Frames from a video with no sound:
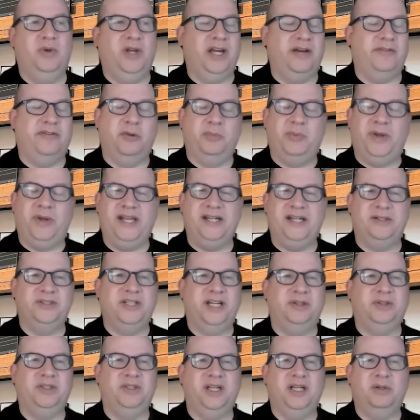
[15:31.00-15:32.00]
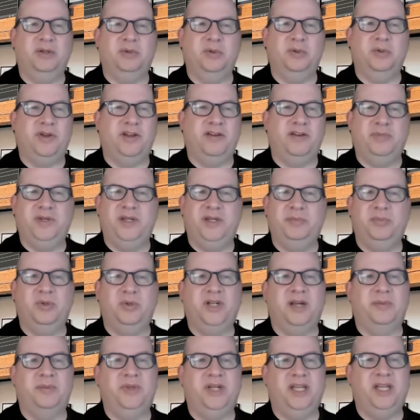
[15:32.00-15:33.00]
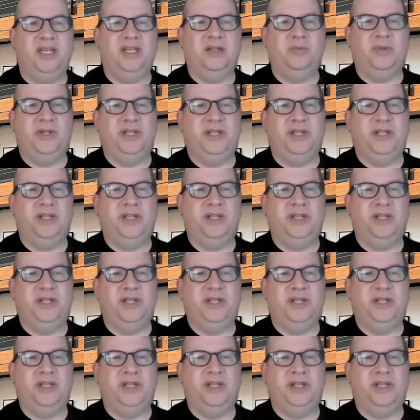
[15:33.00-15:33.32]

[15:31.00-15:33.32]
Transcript: We have our panels out there where we have people coming in.